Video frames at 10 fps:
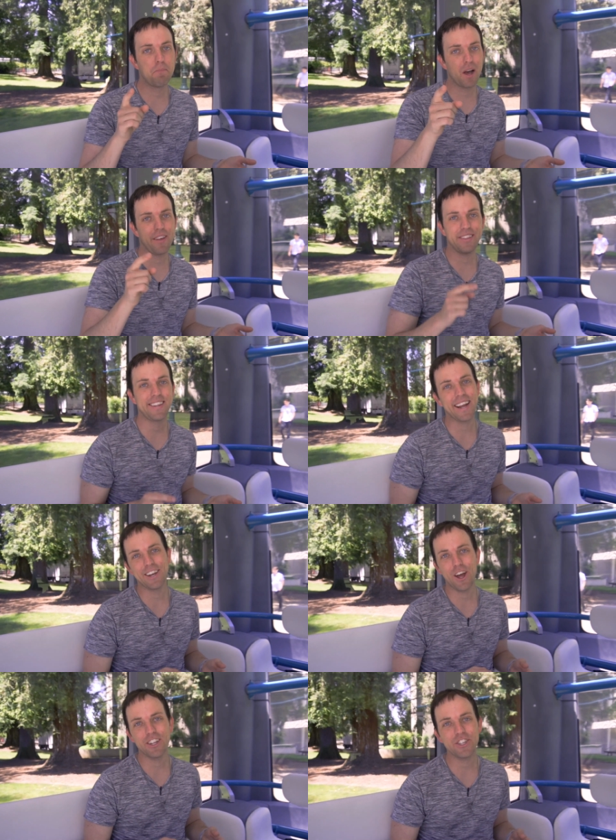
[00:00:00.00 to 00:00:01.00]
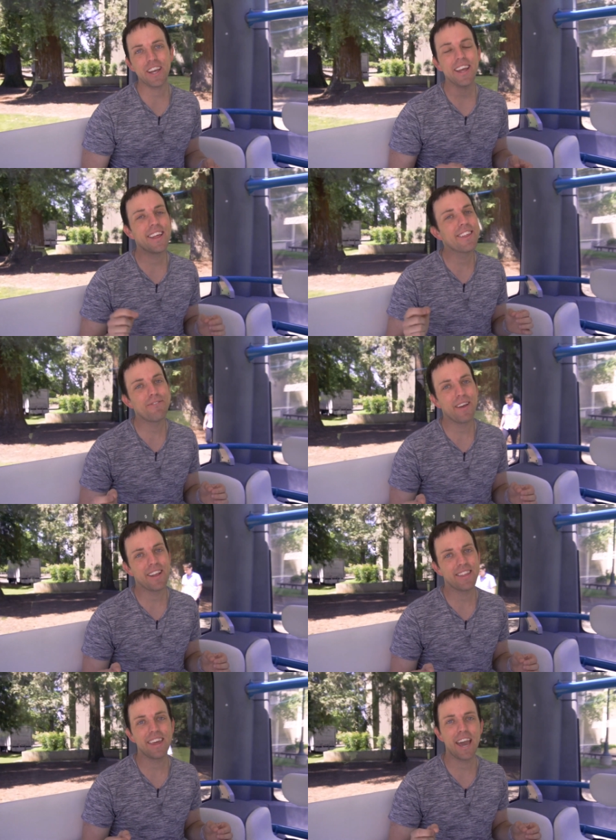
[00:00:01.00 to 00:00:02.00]
But the technology is
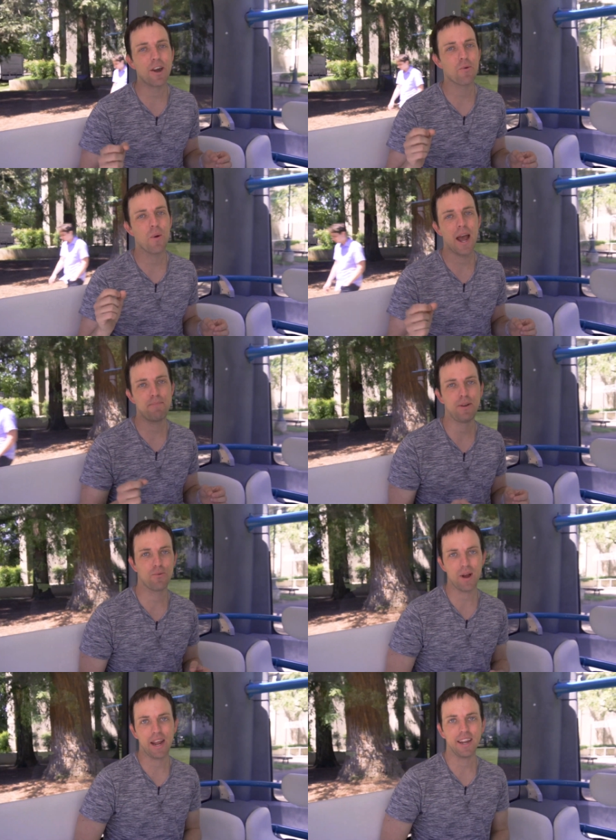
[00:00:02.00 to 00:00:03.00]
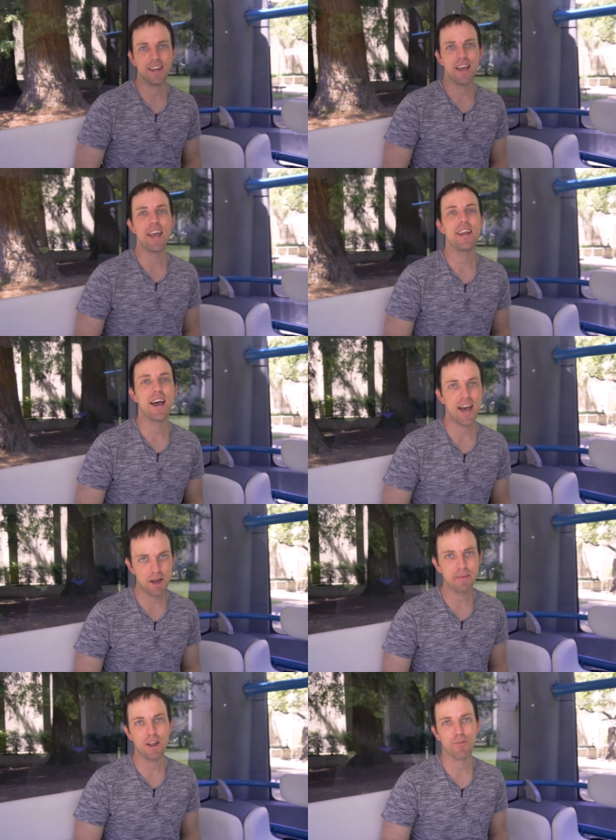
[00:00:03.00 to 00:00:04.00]
advancing at a rapid rate, and
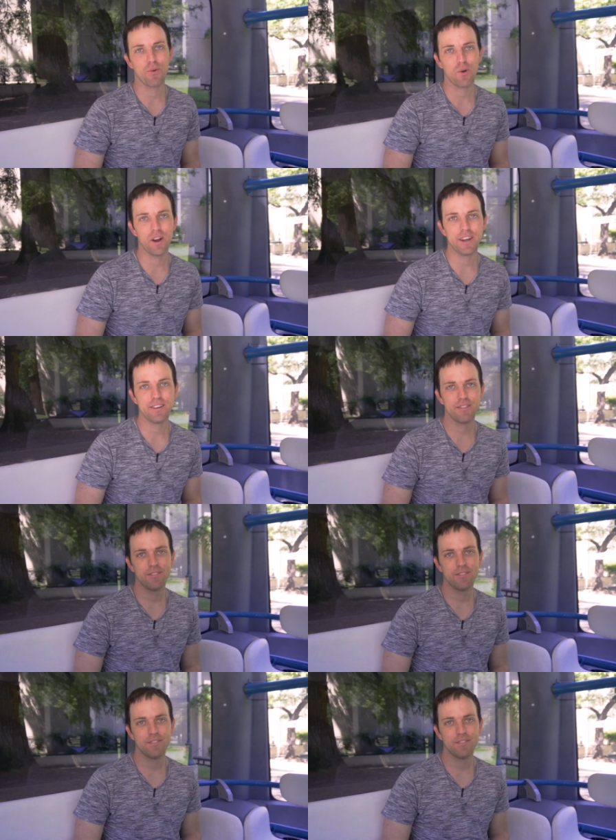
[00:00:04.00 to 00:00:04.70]
I'm here for it.